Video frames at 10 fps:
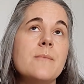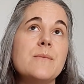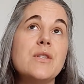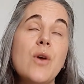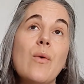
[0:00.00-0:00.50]

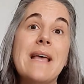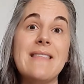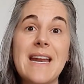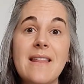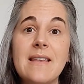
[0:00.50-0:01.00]
So at
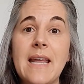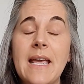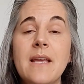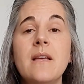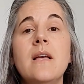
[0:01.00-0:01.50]
the end of the
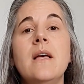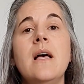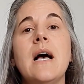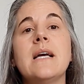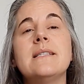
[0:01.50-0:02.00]
day,
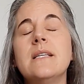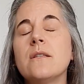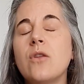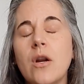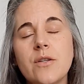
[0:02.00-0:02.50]
I see a
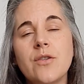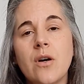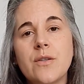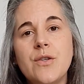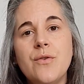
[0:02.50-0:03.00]
lot of
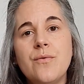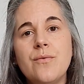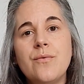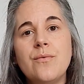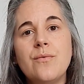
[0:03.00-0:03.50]
dogs
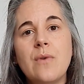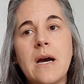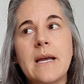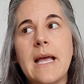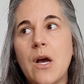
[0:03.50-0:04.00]
who
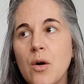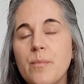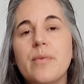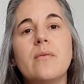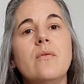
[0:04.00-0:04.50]
I
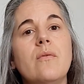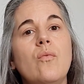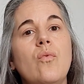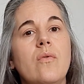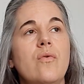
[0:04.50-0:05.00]
help
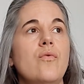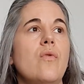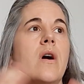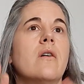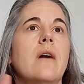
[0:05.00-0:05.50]

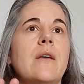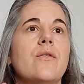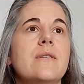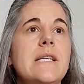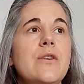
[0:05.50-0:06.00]
who are
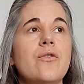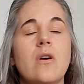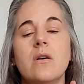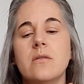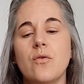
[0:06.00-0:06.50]
either senior
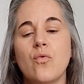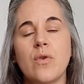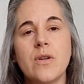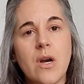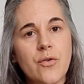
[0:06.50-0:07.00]
dogs
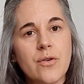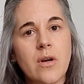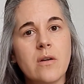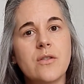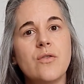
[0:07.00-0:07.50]
or younger
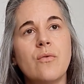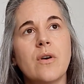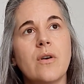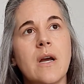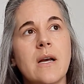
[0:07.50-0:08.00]
dogs who are,